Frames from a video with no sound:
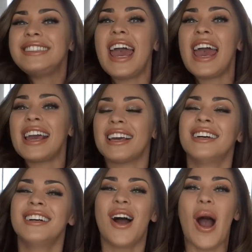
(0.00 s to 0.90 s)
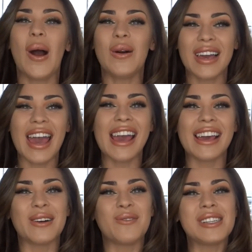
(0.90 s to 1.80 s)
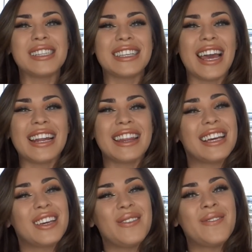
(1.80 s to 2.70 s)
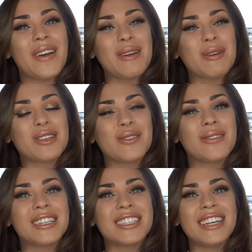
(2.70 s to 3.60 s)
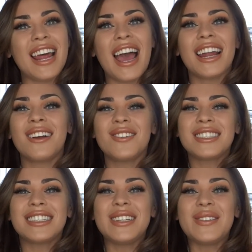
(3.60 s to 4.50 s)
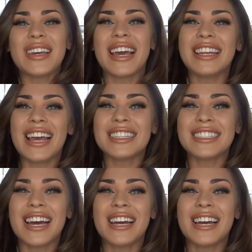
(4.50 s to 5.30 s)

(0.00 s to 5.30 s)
Yay! Okay, once again, thank you very much for watching, and I will see you again next